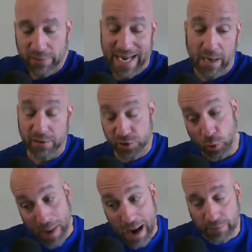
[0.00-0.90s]
now and so
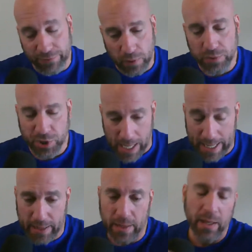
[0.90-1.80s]
powerful,
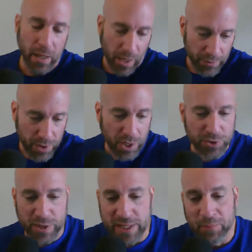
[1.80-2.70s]
China, other
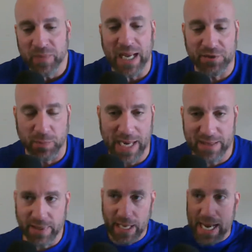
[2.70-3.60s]
countries, that
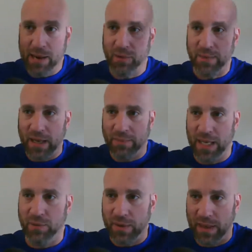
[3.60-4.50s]
Japan's like, hey, what about me?
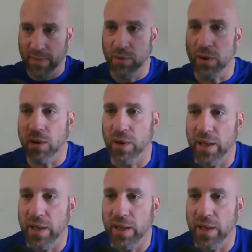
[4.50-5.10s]
What about Miami. We're going.